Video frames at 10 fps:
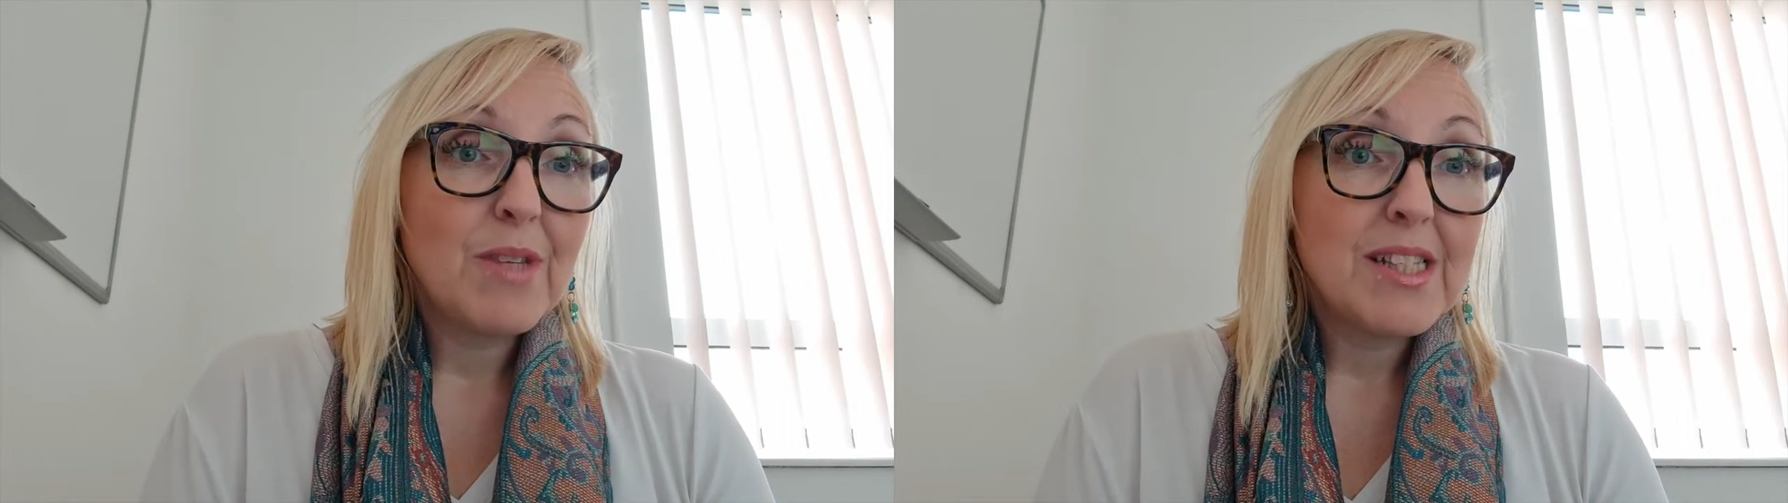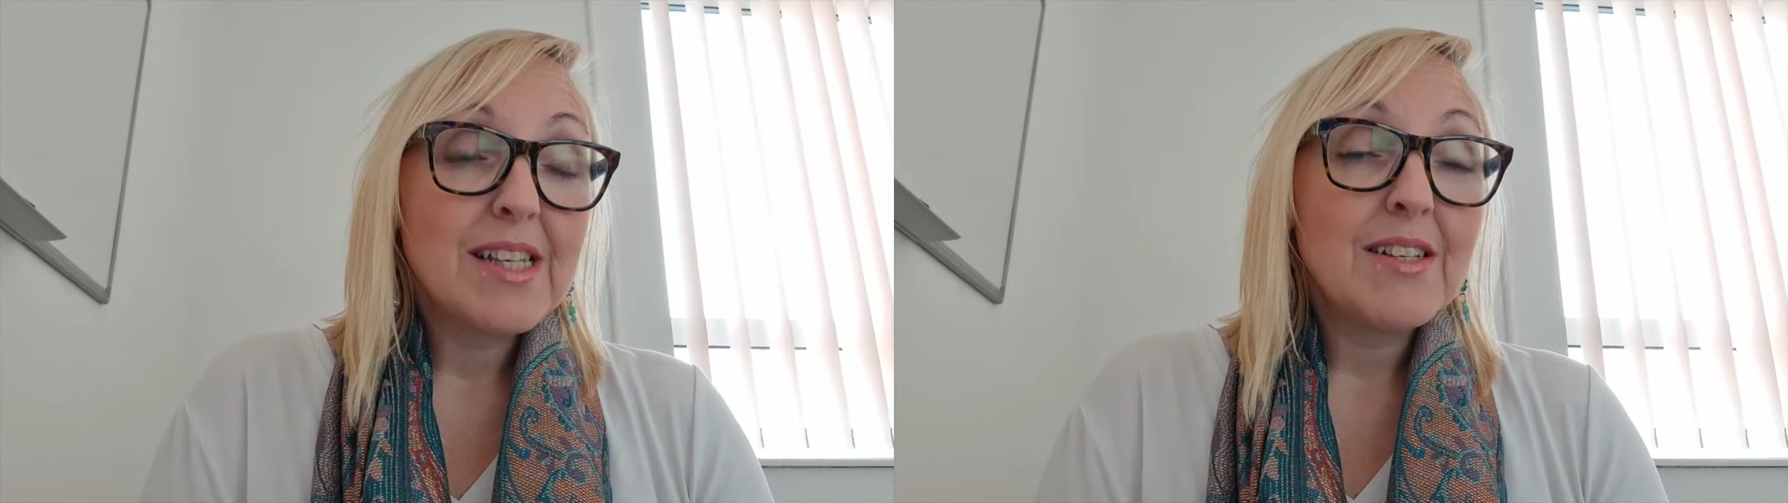me
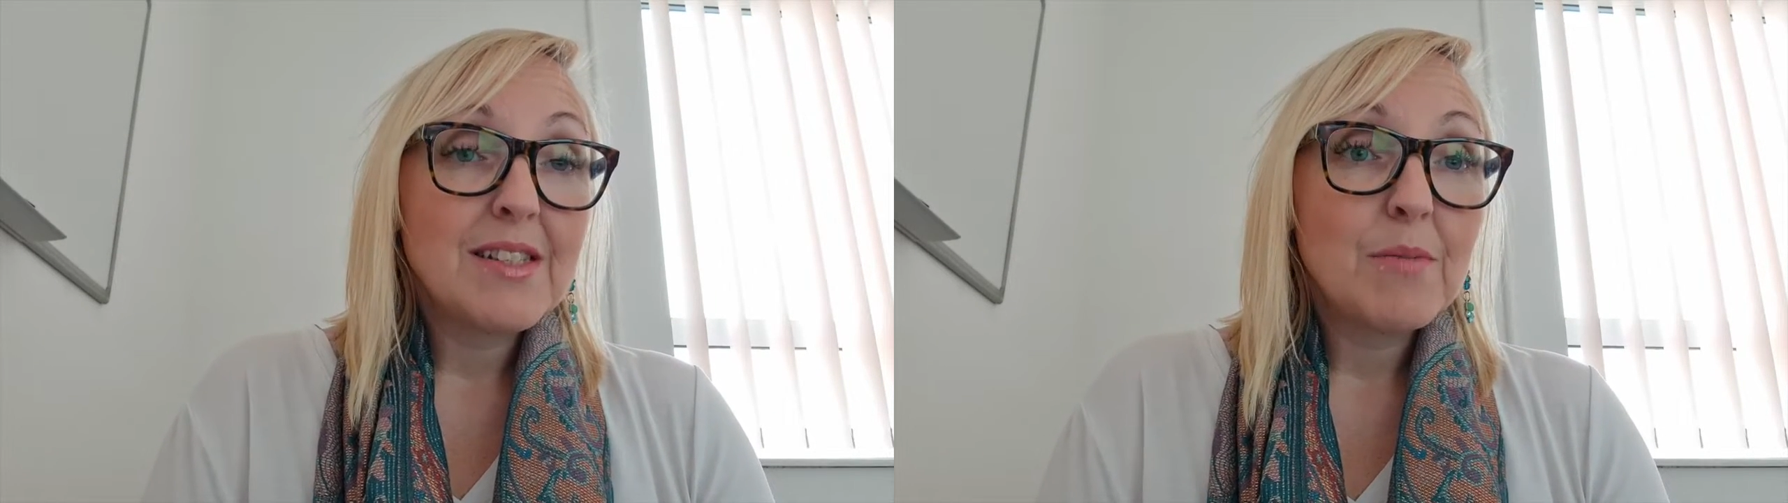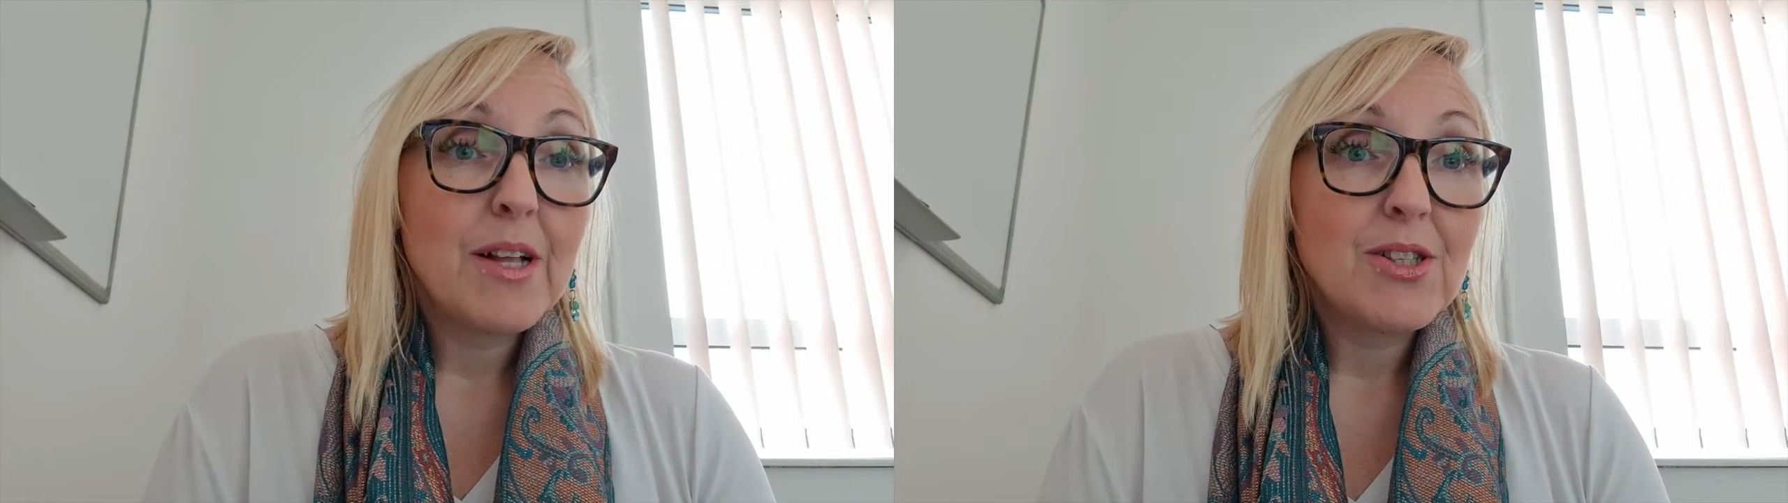the skills
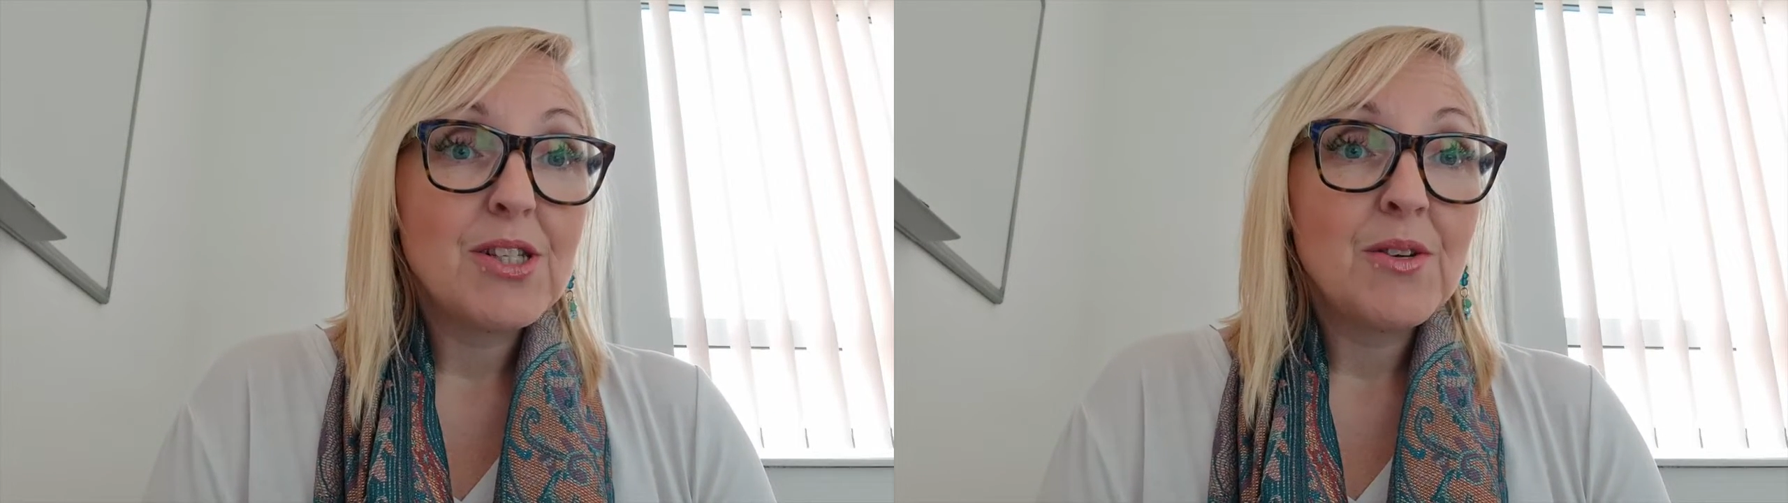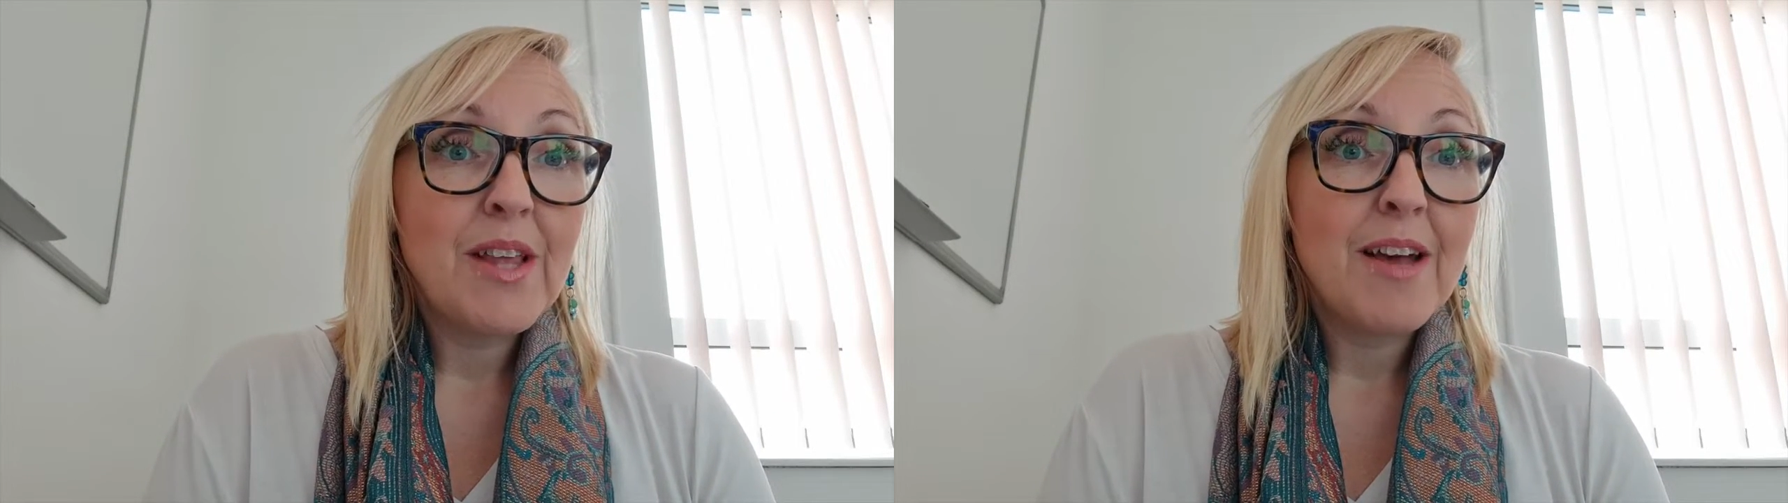to be able to
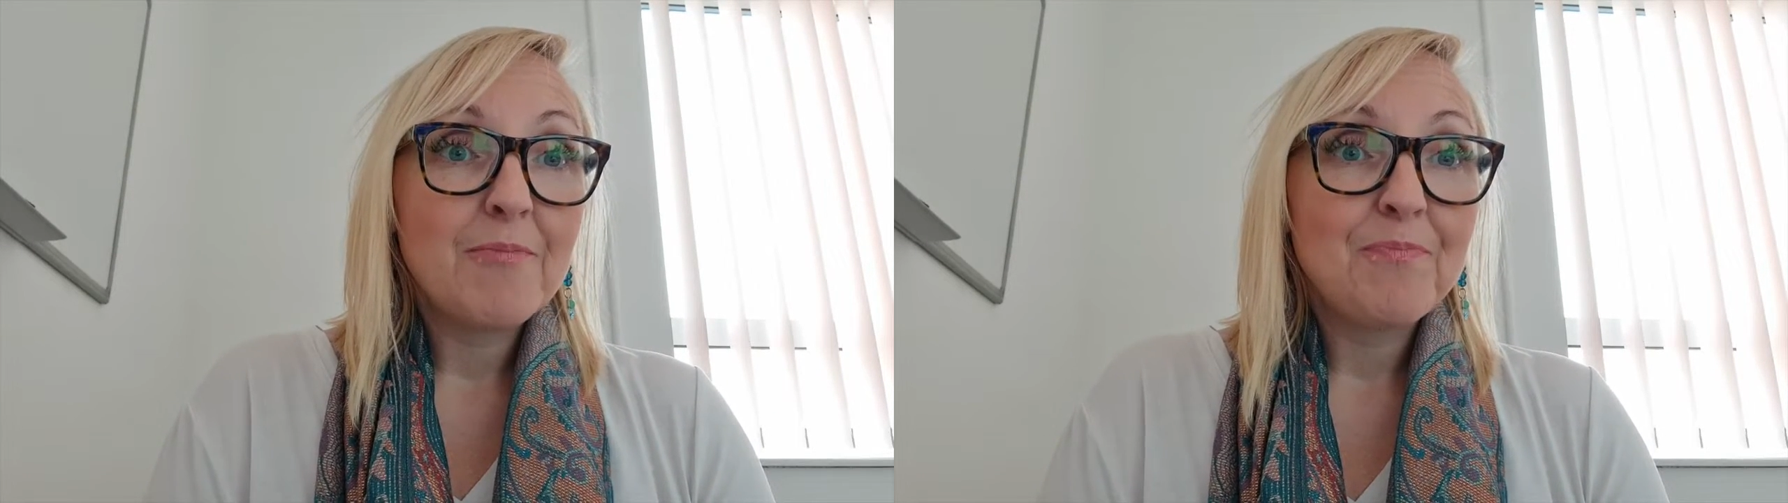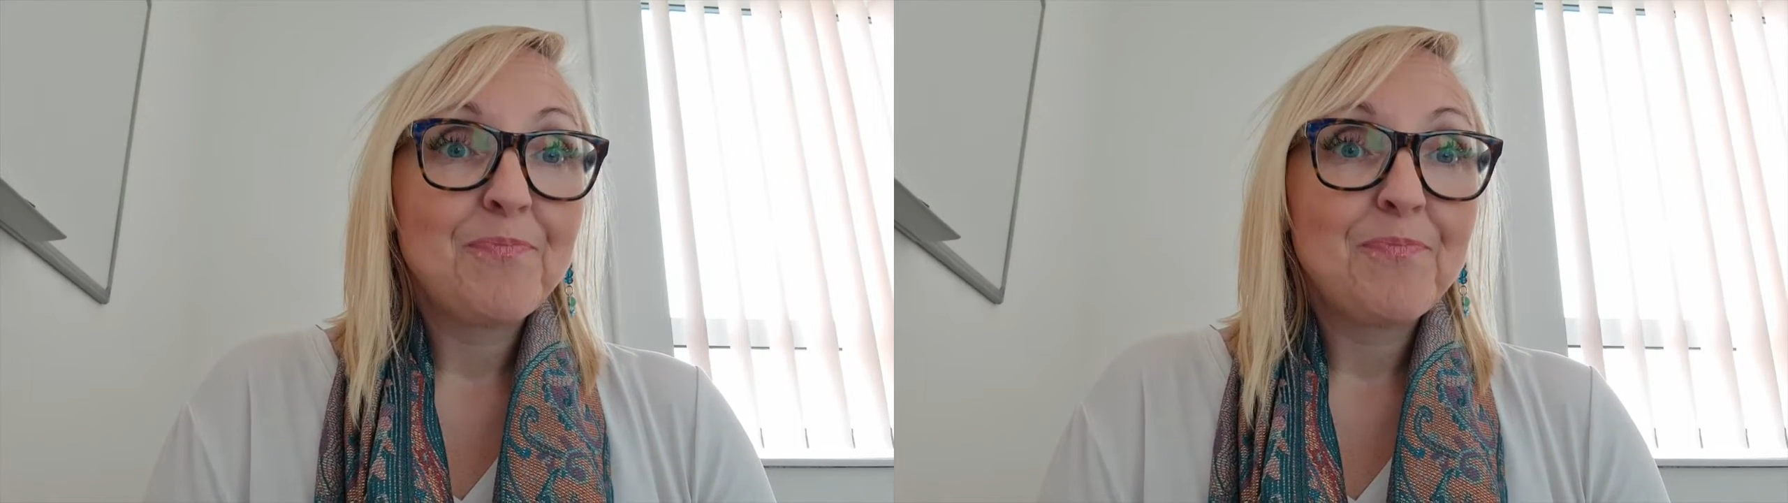do that.